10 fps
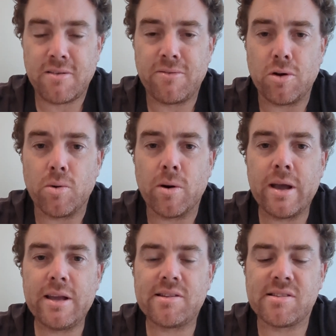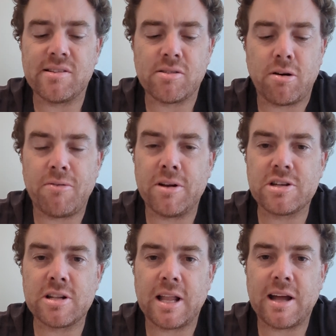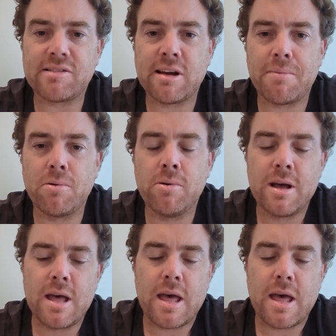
few weeks since I finished the last couple.